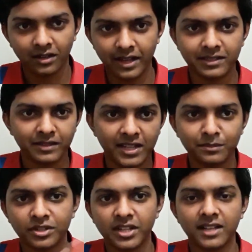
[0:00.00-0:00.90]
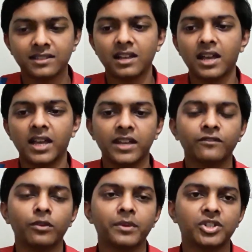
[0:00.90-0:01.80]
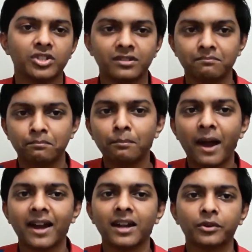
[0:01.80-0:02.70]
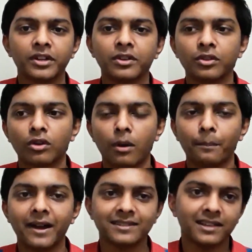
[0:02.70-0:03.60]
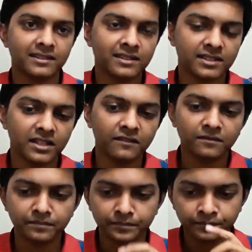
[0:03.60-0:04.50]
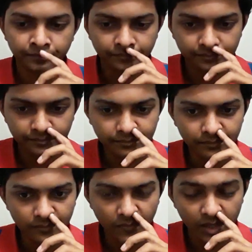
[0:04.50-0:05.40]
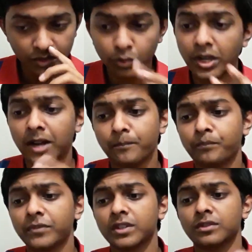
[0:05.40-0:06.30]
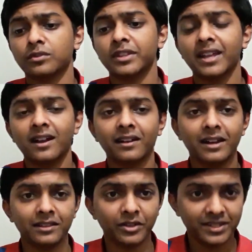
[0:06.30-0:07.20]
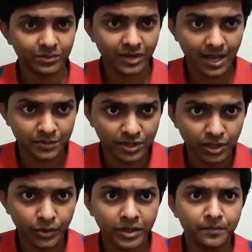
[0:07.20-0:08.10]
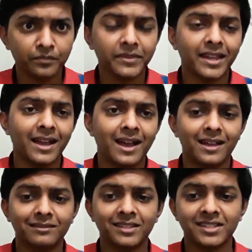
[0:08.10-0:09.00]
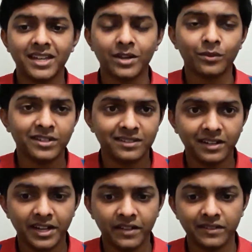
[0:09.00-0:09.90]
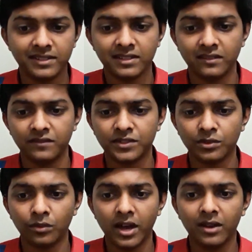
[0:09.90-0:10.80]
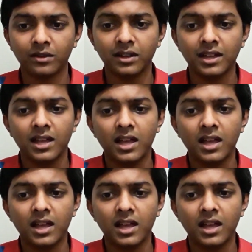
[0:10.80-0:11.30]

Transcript: as as much as information packed down to the compact size itself so yeah so there are there is one absolute and the second one is relative itself so and